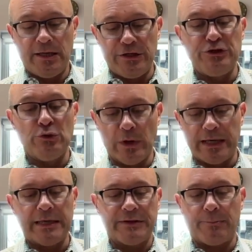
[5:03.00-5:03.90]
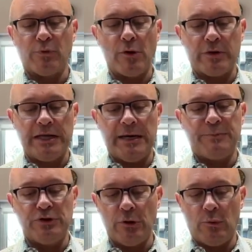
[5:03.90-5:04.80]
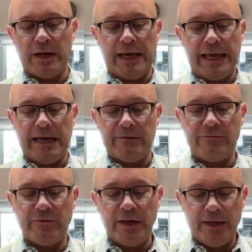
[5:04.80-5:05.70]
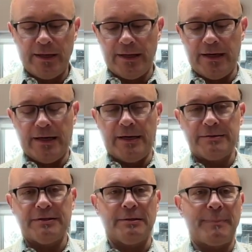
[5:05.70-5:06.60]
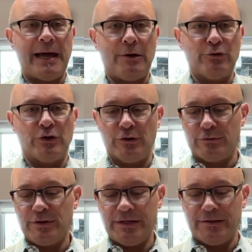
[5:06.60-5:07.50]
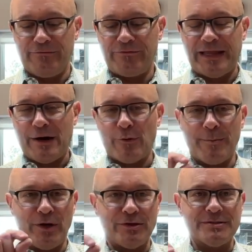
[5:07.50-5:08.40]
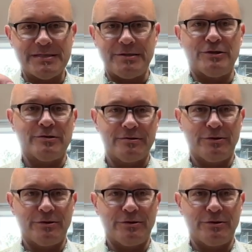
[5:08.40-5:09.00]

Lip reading: you do want to get them broken up. You don't want to have little powder, little flour balls in your